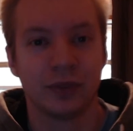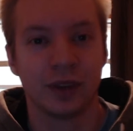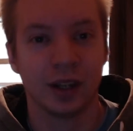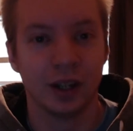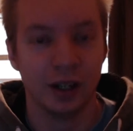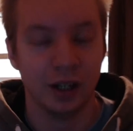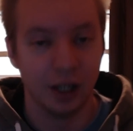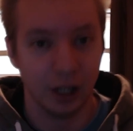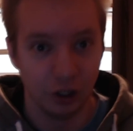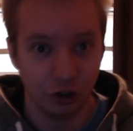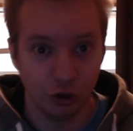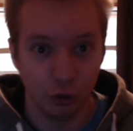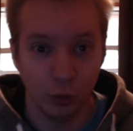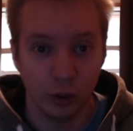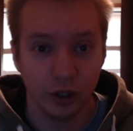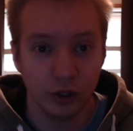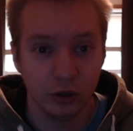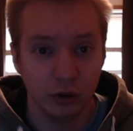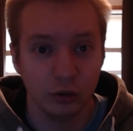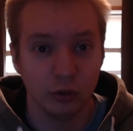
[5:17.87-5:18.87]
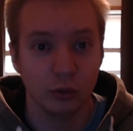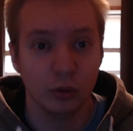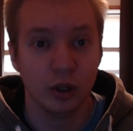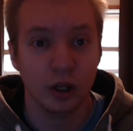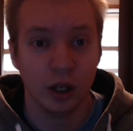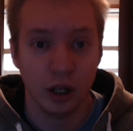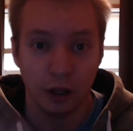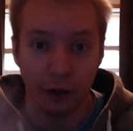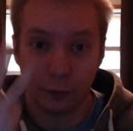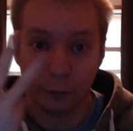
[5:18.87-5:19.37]
you want to do
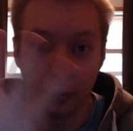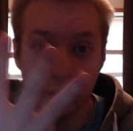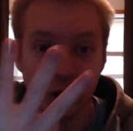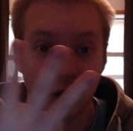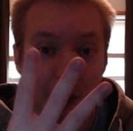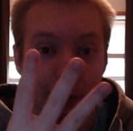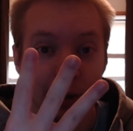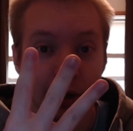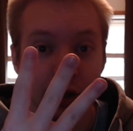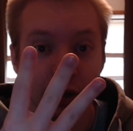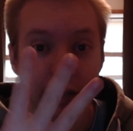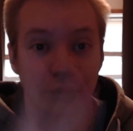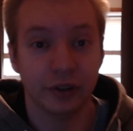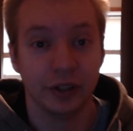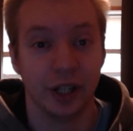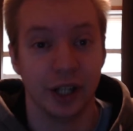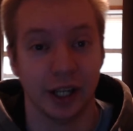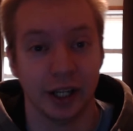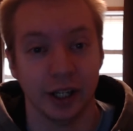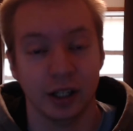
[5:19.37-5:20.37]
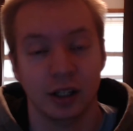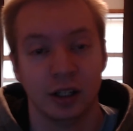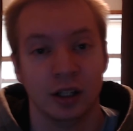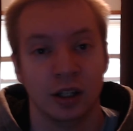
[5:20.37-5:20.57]
3 compound lifts a day.